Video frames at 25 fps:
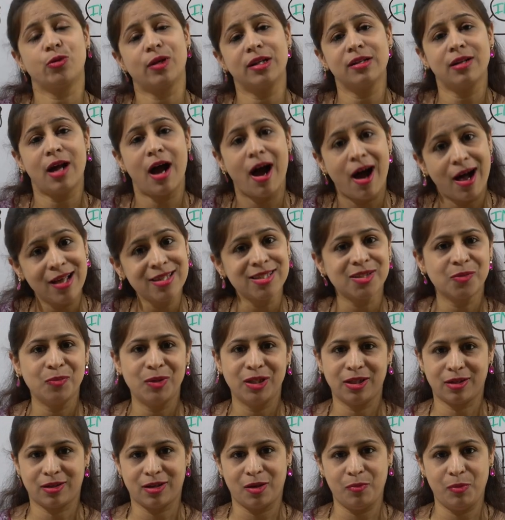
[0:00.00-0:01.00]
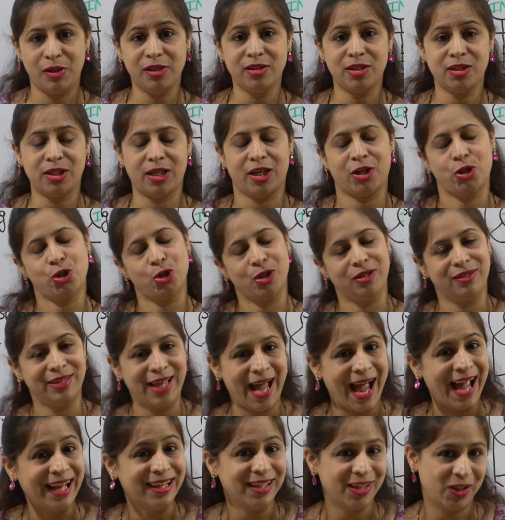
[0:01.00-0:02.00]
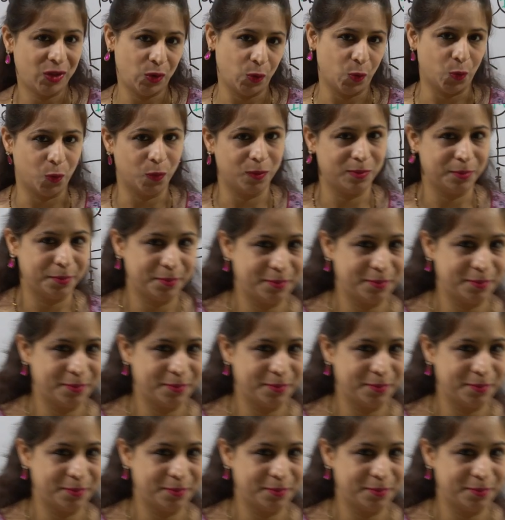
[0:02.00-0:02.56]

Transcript: you can ask me in the comment section. Thank you.